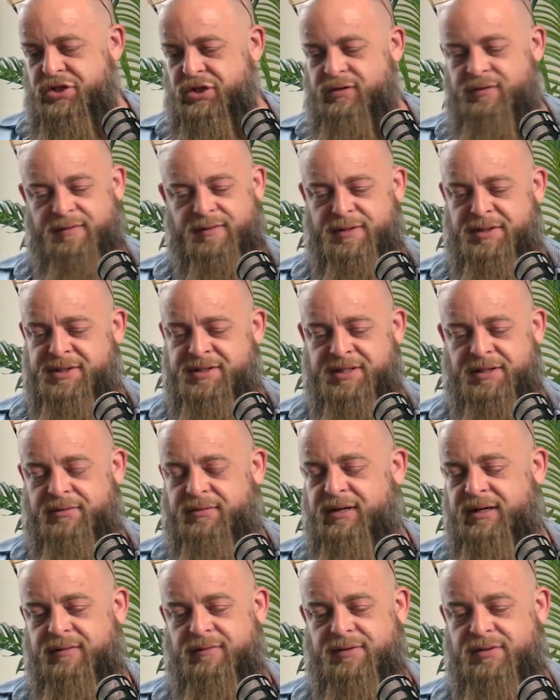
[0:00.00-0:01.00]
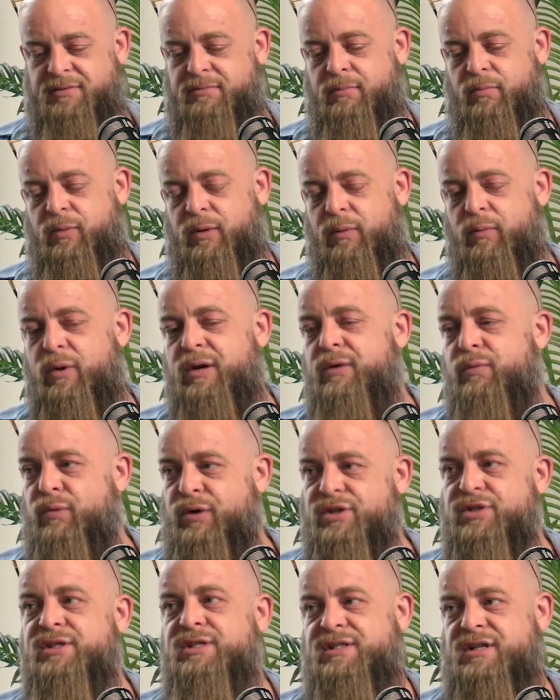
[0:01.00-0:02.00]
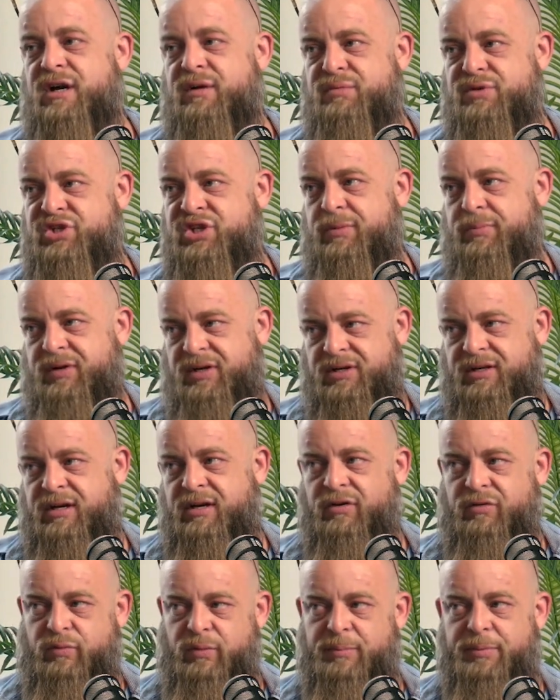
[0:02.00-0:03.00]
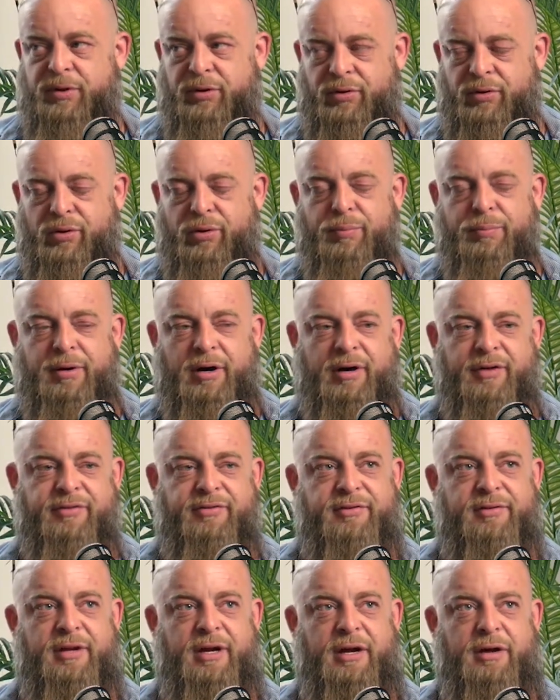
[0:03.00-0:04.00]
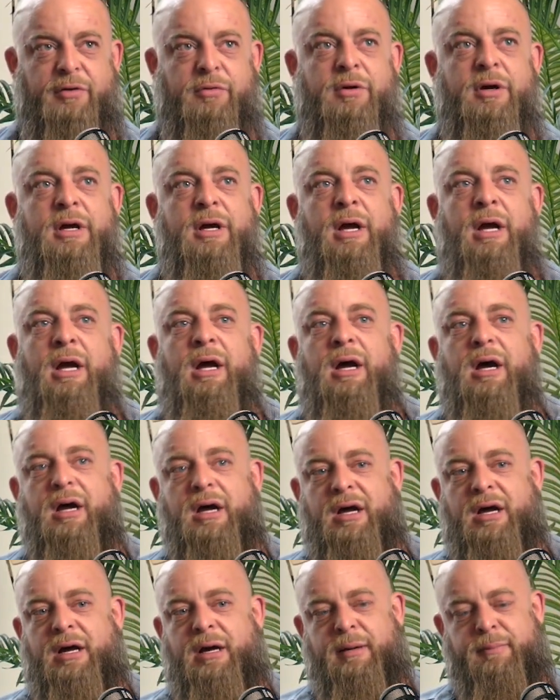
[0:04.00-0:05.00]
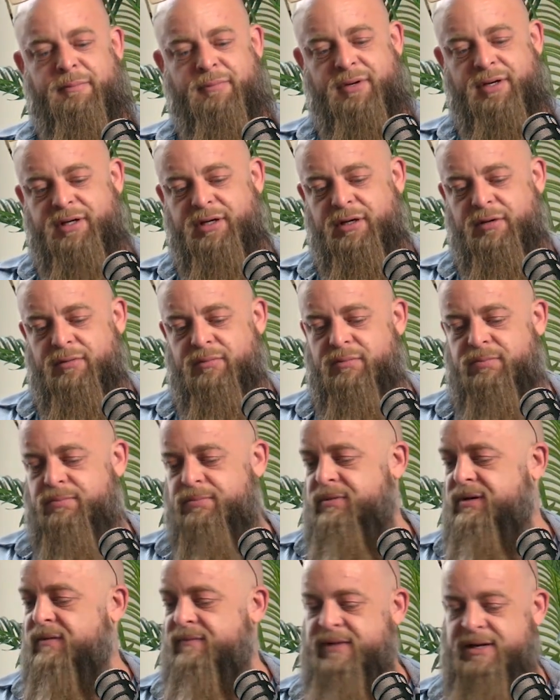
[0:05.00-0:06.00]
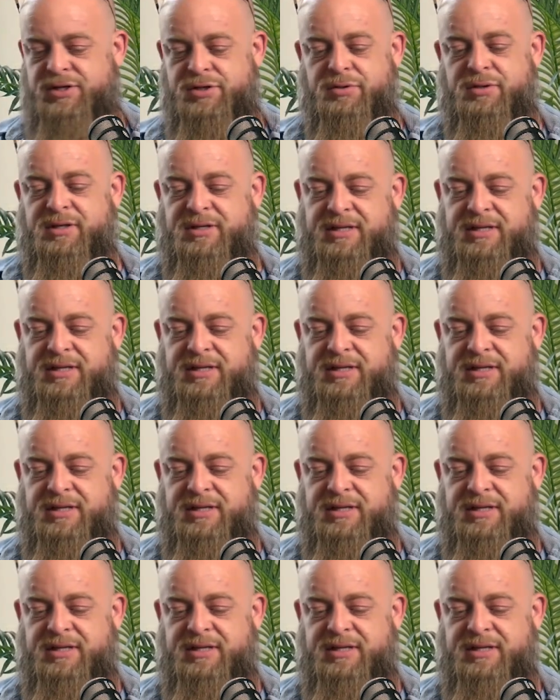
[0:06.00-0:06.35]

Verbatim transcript: servers. I don't think of it we, we originally started with shipping containers. We build our own pods now. Um, but you know, conventional